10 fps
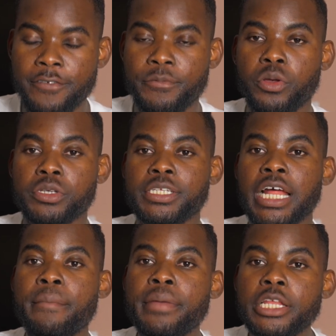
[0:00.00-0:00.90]
because there
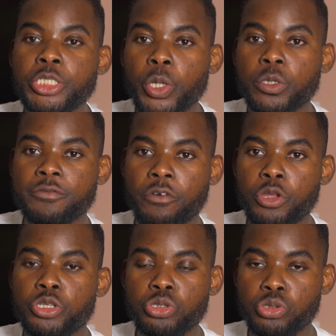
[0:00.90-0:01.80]
are many jobs for you
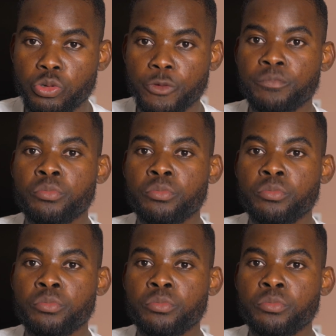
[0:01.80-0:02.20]
to do.